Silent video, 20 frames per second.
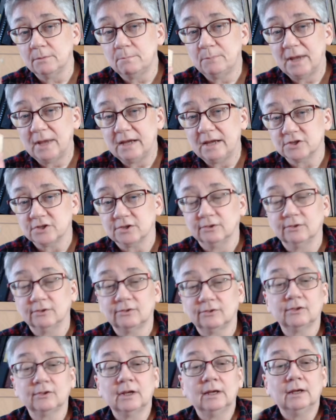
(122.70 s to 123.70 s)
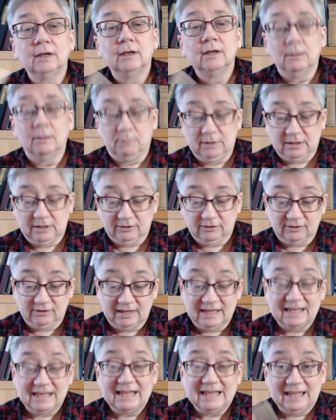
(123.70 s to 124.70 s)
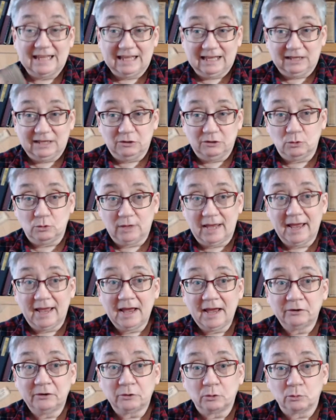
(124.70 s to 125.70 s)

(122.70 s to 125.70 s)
patience because you can't